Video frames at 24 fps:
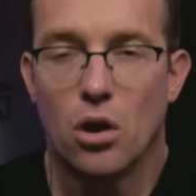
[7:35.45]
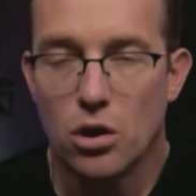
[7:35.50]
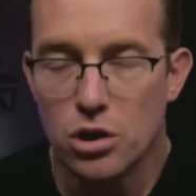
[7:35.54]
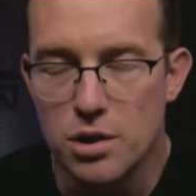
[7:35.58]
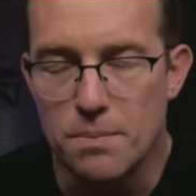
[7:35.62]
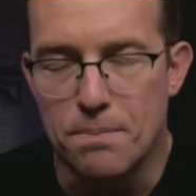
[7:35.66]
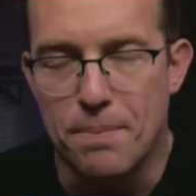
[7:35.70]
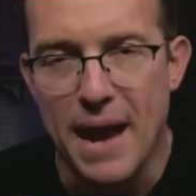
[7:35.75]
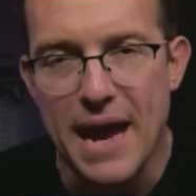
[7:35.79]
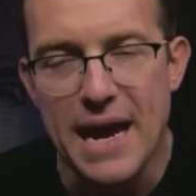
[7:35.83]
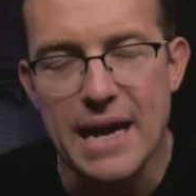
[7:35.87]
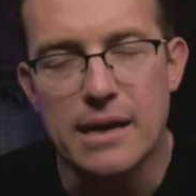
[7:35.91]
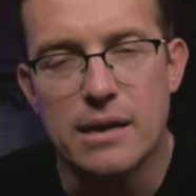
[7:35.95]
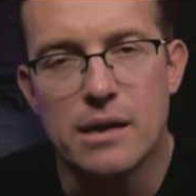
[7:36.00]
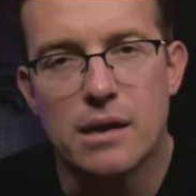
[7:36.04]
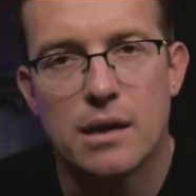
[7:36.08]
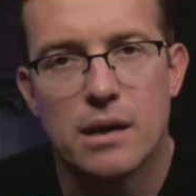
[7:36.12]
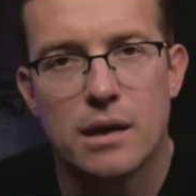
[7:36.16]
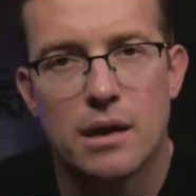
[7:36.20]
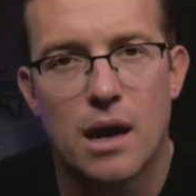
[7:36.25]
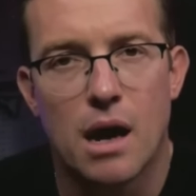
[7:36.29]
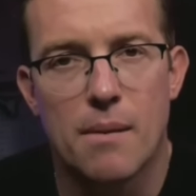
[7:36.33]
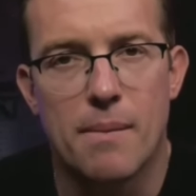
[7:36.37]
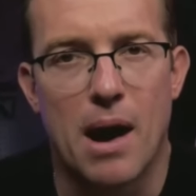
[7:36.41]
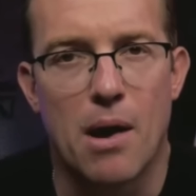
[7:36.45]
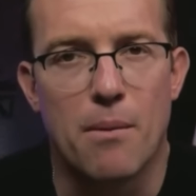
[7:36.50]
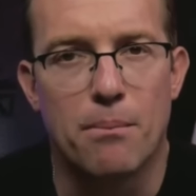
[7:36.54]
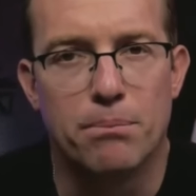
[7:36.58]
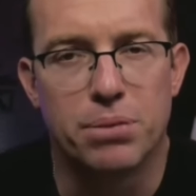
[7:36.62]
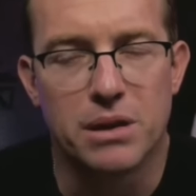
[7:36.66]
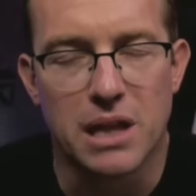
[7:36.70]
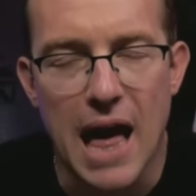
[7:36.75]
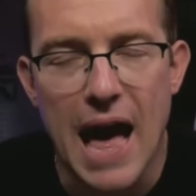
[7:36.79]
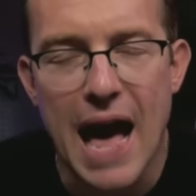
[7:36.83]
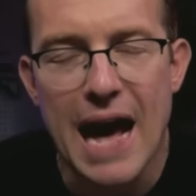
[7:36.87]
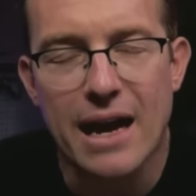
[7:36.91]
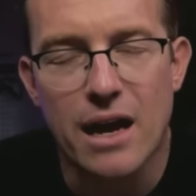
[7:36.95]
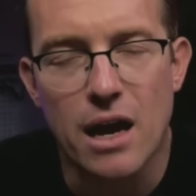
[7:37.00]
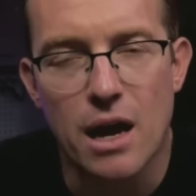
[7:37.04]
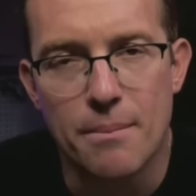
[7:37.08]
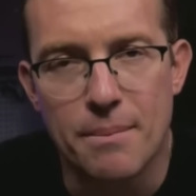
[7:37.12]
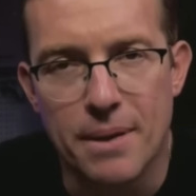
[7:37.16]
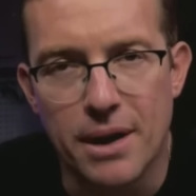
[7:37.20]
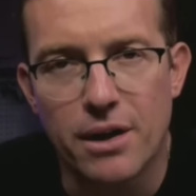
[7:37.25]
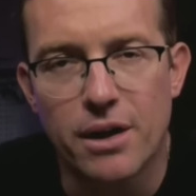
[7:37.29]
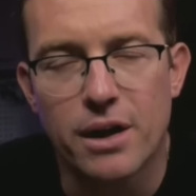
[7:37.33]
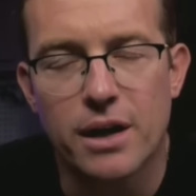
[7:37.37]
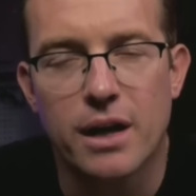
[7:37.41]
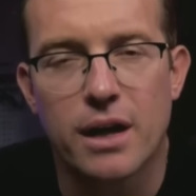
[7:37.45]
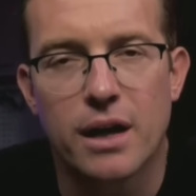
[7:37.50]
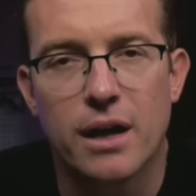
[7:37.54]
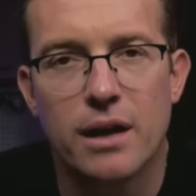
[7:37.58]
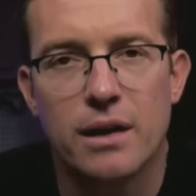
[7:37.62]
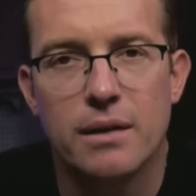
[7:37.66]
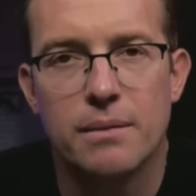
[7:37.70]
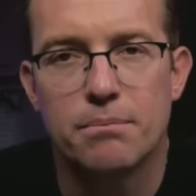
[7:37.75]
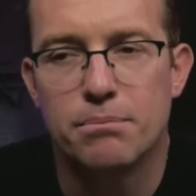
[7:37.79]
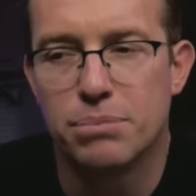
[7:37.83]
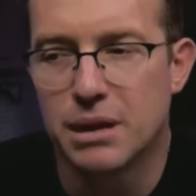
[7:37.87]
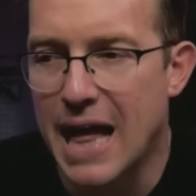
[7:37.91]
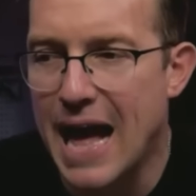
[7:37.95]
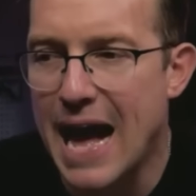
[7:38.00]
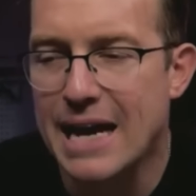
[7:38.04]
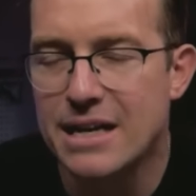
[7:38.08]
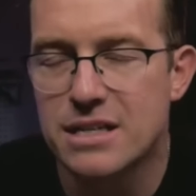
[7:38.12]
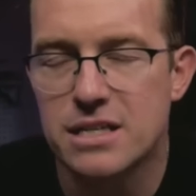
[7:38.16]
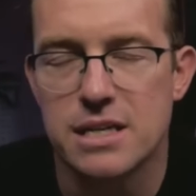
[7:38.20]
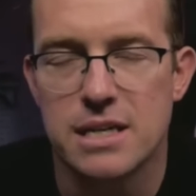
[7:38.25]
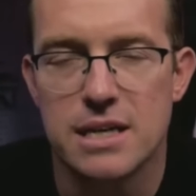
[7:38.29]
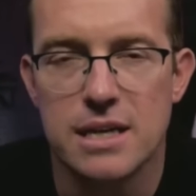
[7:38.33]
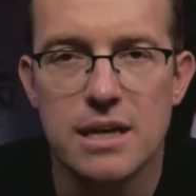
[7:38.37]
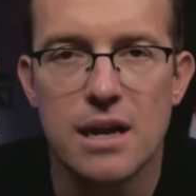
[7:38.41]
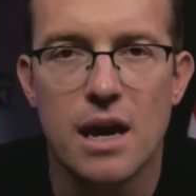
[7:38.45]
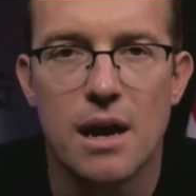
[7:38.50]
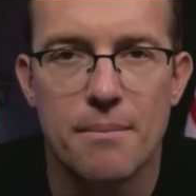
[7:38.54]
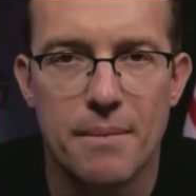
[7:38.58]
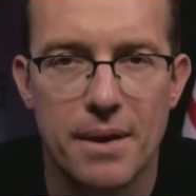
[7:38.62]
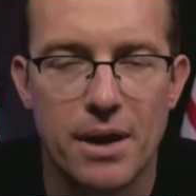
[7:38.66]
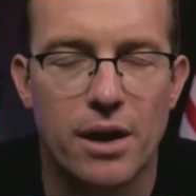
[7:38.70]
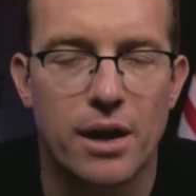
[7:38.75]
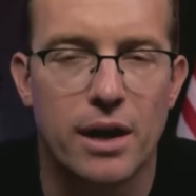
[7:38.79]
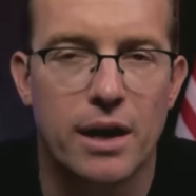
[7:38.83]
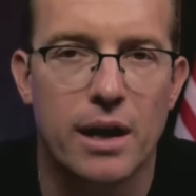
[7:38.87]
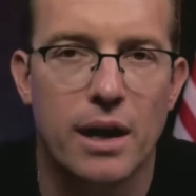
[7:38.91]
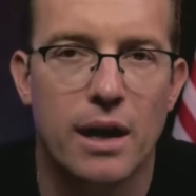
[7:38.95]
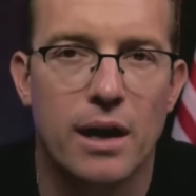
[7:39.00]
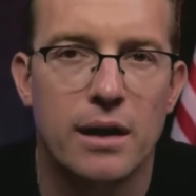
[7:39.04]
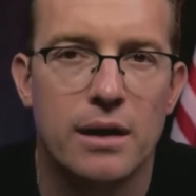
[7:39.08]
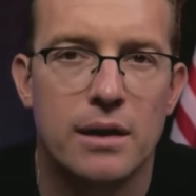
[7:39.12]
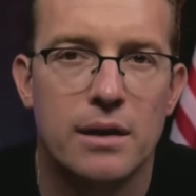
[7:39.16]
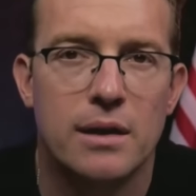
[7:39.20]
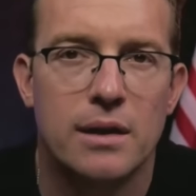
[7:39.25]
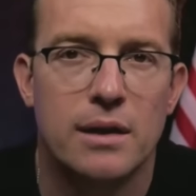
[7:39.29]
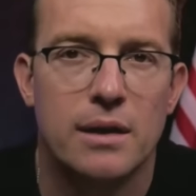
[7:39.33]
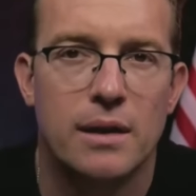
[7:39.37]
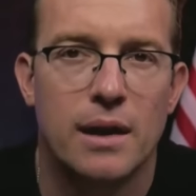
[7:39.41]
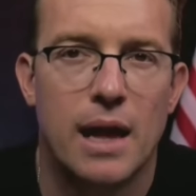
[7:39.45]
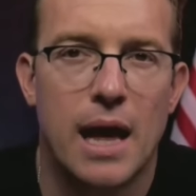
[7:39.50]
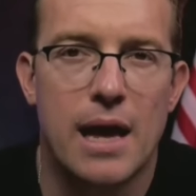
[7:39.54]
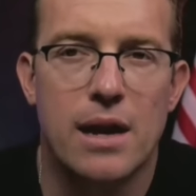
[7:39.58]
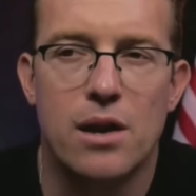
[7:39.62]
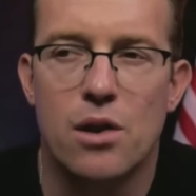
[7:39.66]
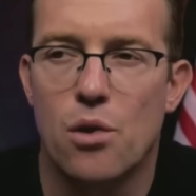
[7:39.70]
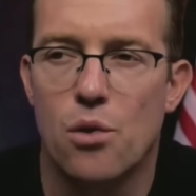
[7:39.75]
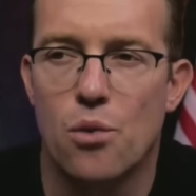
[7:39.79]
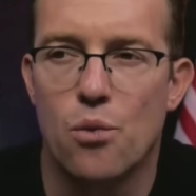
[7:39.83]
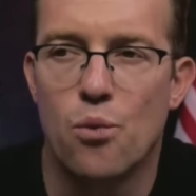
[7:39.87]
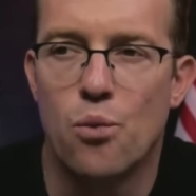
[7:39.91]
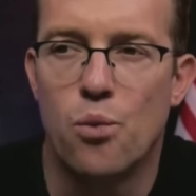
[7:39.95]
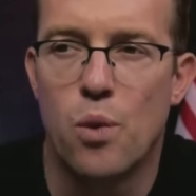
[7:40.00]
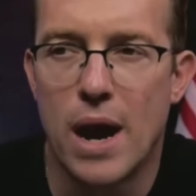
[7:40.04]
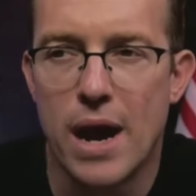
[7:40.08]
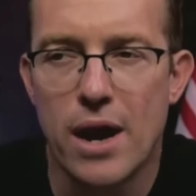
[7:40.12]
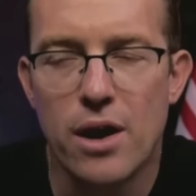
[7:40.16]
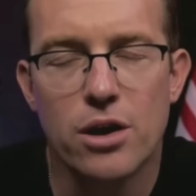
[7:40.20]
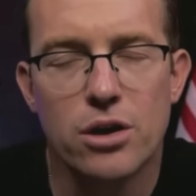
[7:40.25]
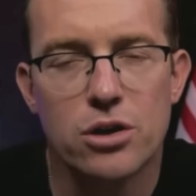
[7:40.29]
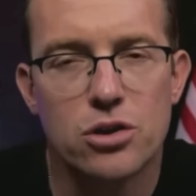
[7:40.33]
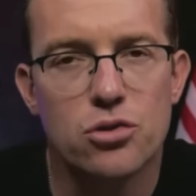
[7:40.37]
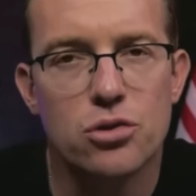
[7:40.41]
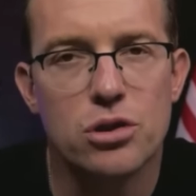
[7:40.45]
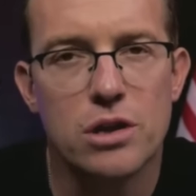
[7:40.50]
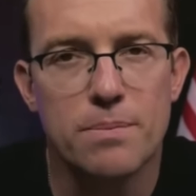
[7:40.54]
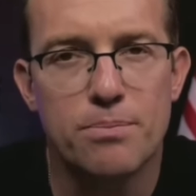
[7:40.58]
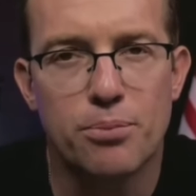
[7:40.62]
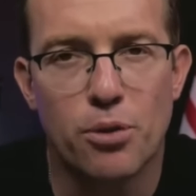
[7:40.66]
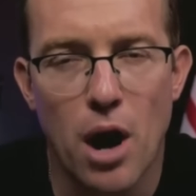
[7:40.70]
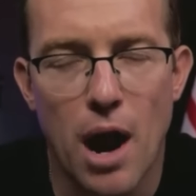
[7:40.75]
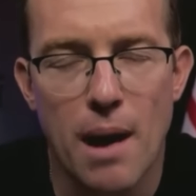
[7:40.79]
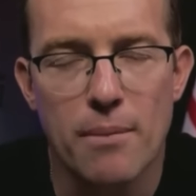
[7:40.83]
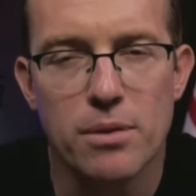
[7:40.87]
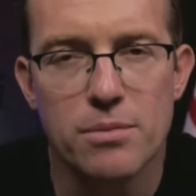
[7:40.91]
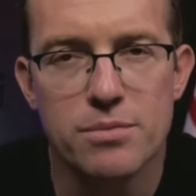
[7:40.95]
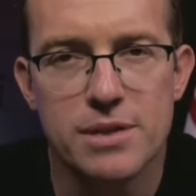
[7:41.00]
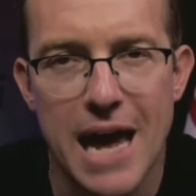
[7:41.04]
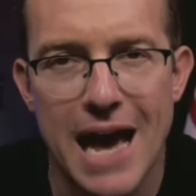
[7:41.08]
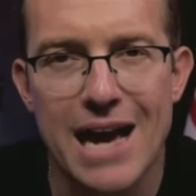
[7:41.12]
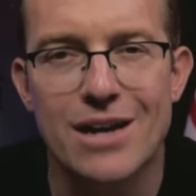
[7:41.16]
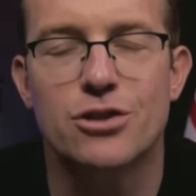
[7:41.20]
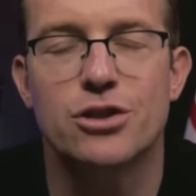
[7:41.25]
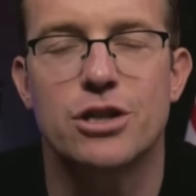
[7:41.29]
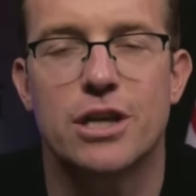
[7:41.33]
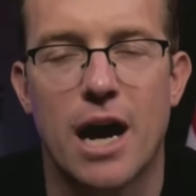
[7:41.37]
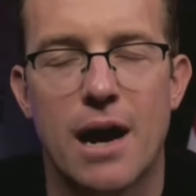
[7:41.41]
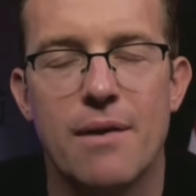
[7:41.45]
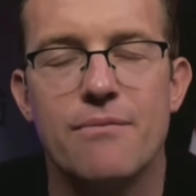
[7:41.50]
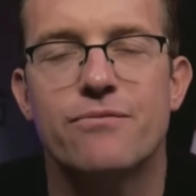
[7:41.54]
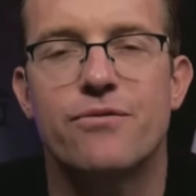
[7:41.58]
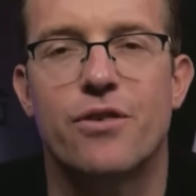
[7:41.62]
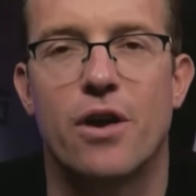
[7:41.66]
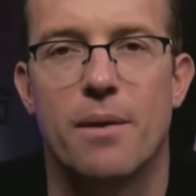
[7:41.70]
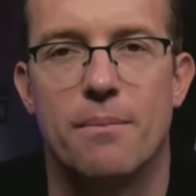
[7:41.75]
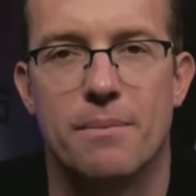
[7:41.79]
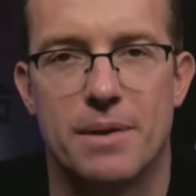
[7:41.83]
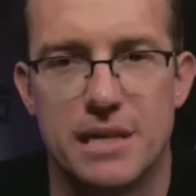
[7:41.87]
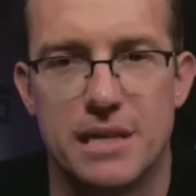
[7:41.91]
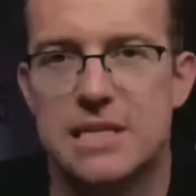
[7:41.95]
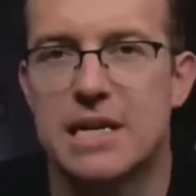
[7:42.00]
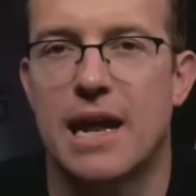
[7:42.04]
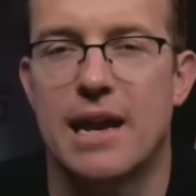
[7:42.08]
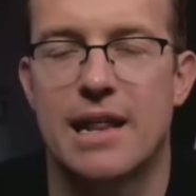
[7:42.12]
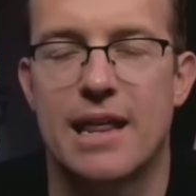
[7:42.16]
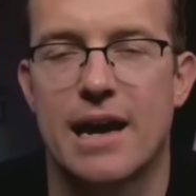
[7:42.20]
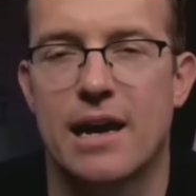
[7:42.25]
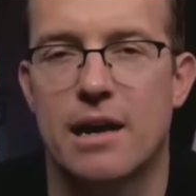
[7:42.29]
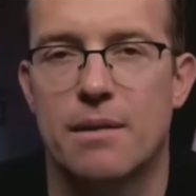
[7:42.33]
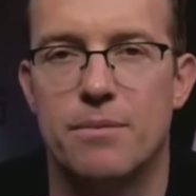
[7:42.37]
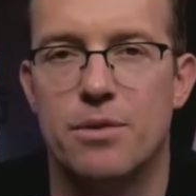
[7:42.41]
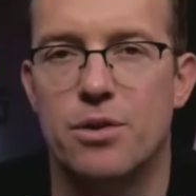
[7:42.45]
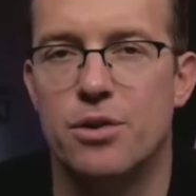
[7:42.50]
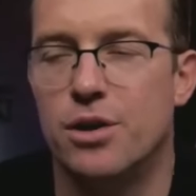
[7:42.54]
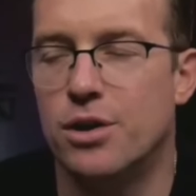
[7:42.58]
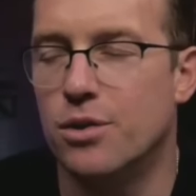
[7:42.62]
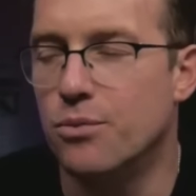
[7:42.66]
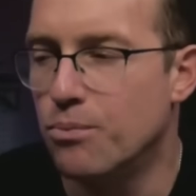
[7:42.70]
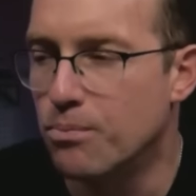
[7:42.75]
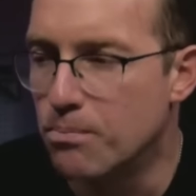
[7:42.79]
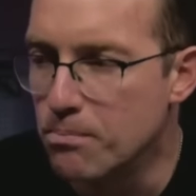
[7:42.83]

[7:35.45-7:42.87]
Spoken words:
debate about Black America, Blacks in America, and where do the problems actually come from inside of that community?